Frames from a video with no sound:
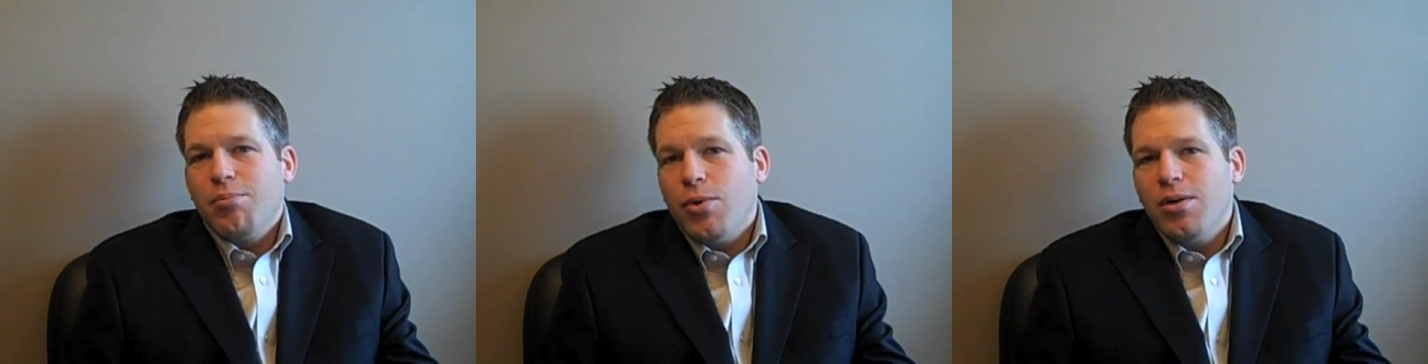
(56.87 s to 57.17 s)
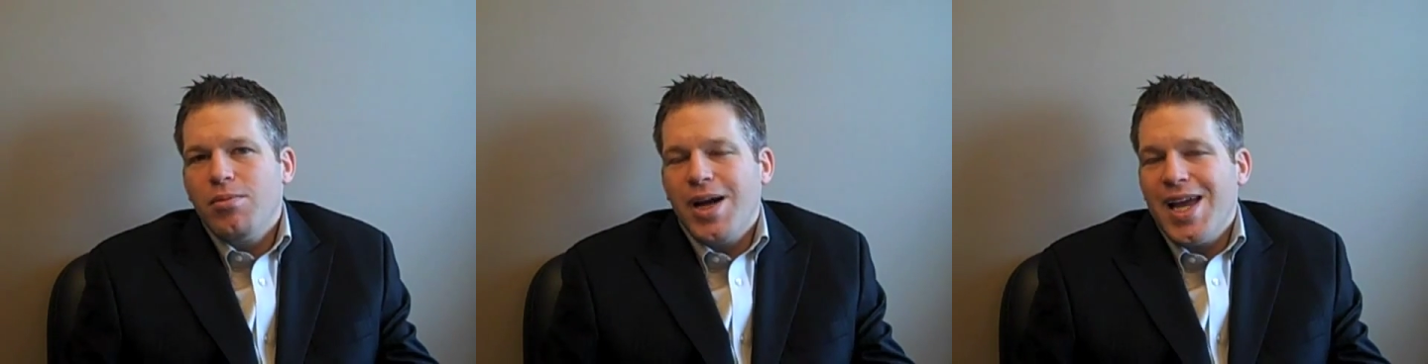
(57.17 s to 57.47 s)

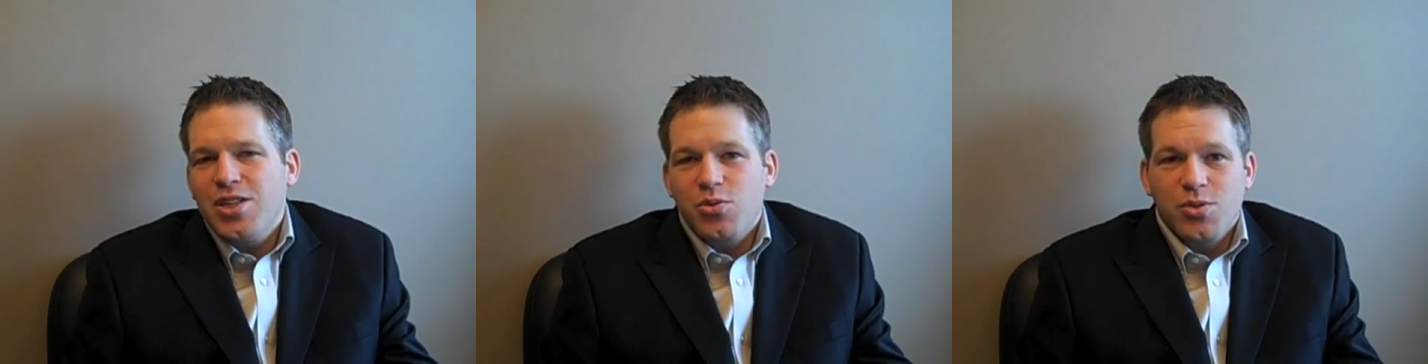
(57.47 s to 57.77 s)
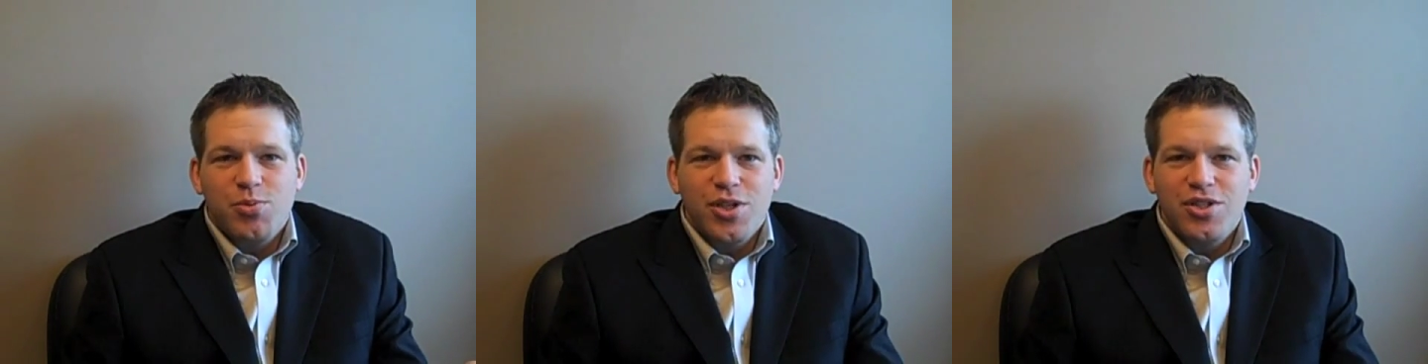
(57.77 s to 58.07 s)
Well, my answer
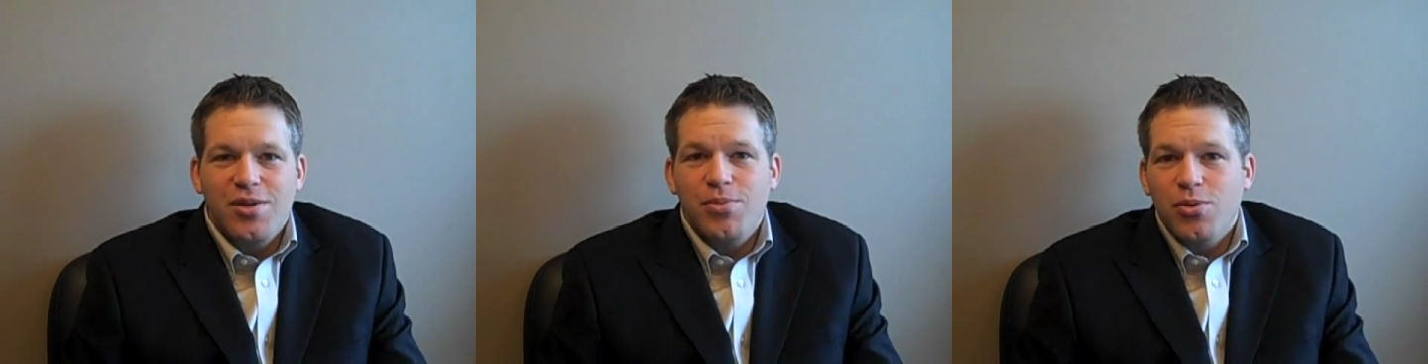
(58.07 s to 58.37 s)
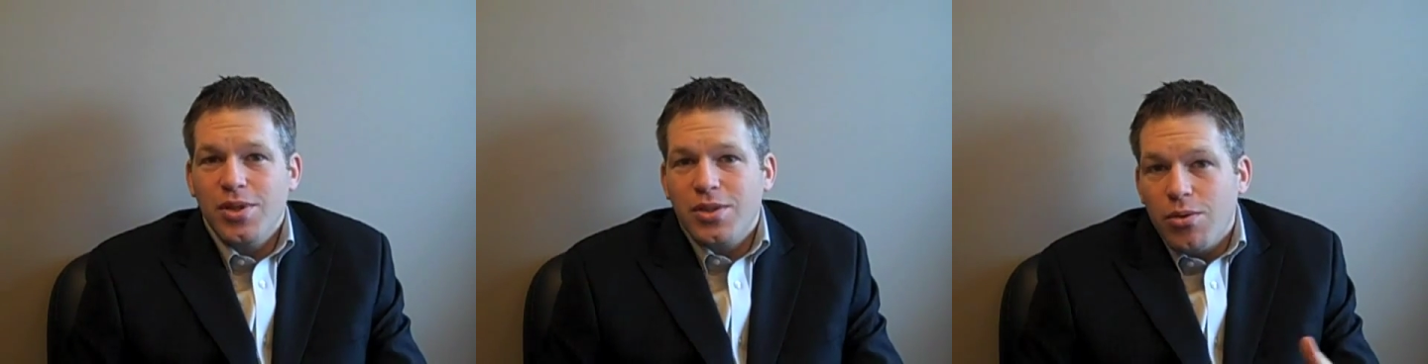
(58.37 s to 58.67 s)
was pretty
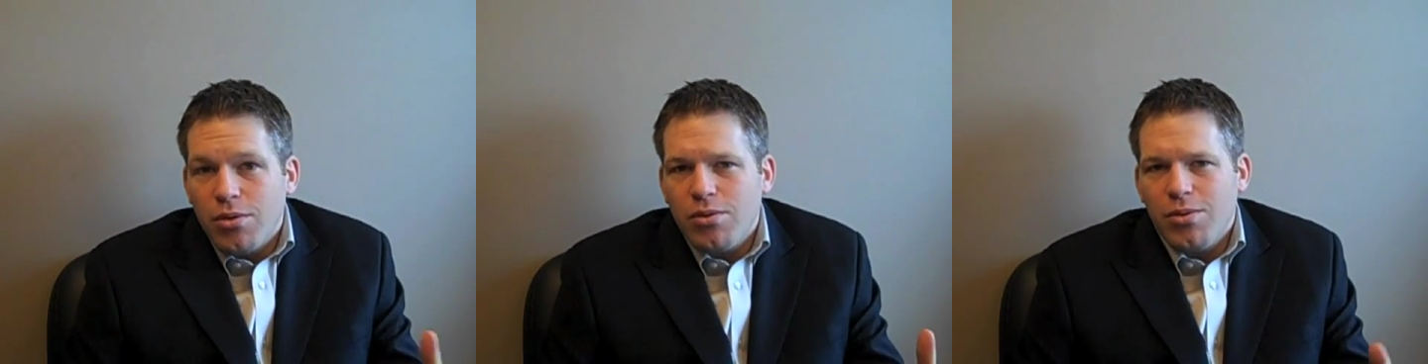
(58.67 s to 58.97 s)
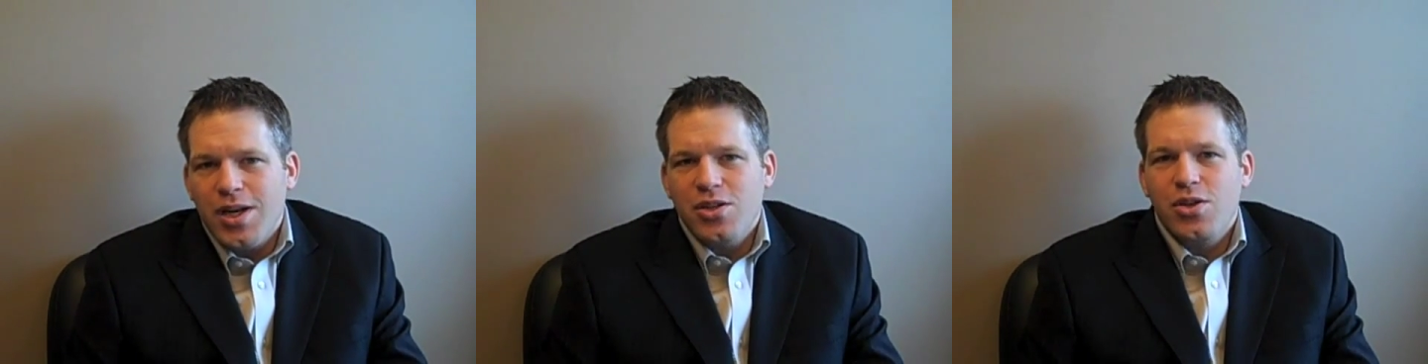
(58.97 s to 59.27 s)
simple, was,
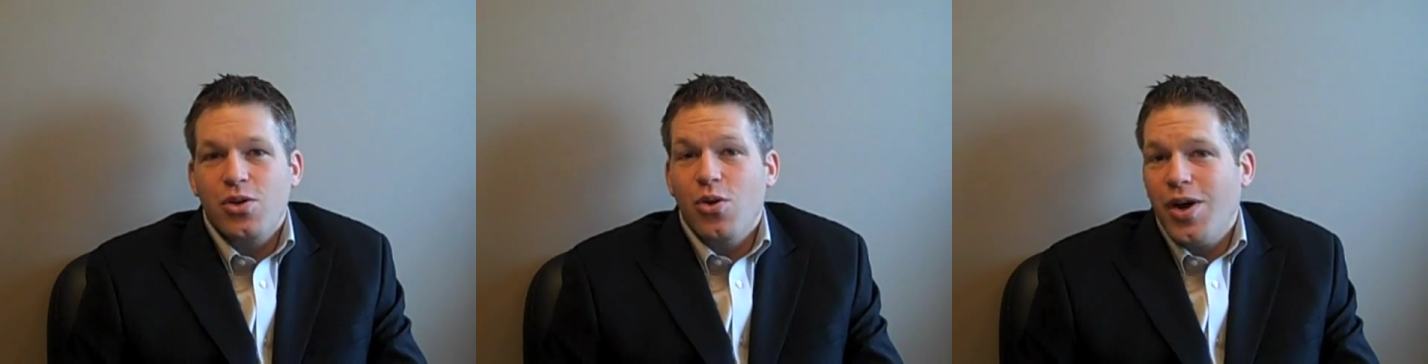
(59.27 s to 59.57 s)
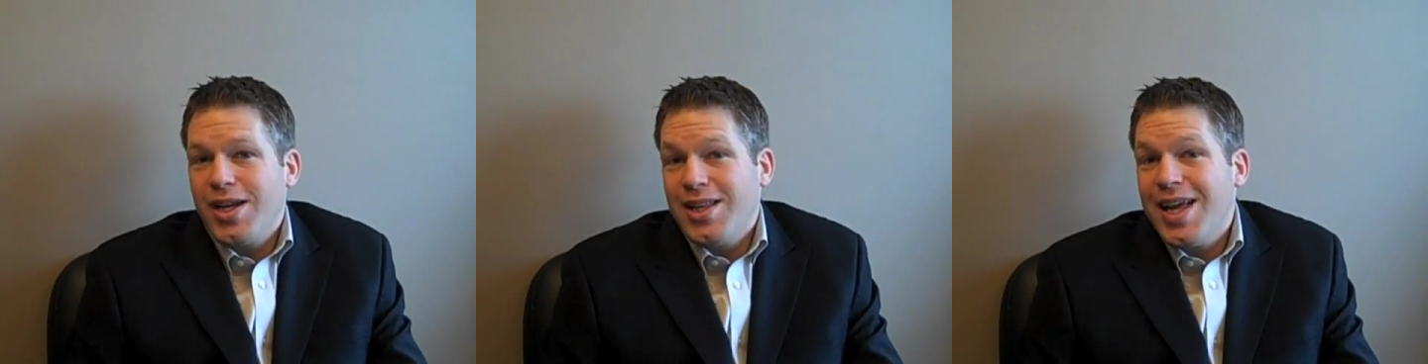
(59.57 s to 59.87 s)
why don't you go ahead and